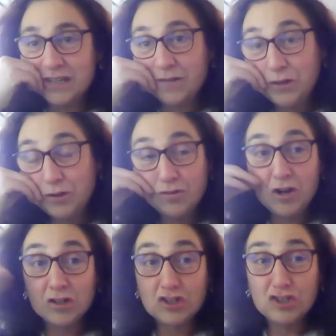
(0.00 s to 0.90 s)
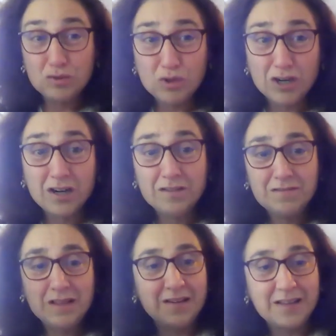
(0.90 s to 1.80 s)
And if you're not sure,
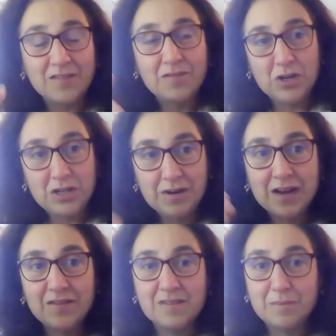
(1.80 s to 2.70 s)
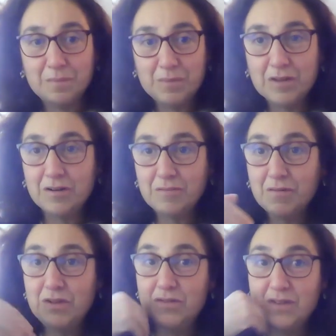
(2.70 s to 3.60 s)
then that's where you ask the
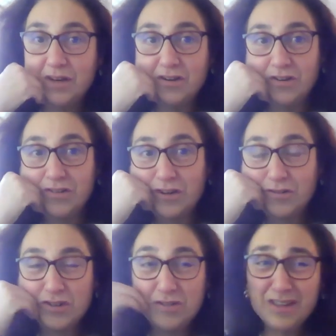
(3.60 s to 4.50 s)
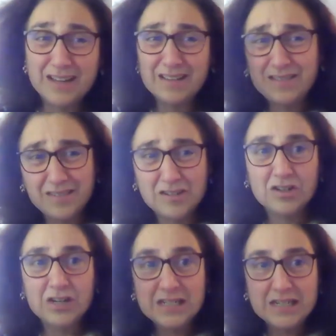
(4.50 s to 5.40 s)
reviews editors, you know, do you think this is a
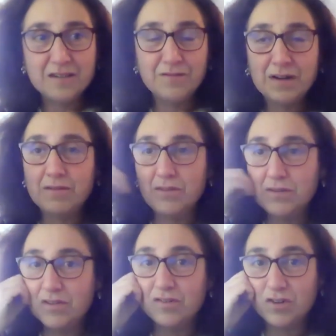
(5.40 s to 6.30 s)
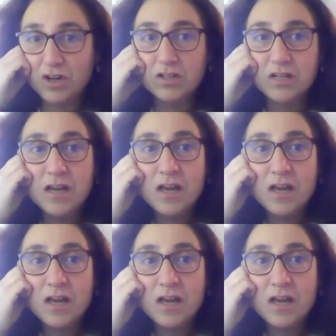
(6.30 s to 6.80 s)
good idea if I review this or not?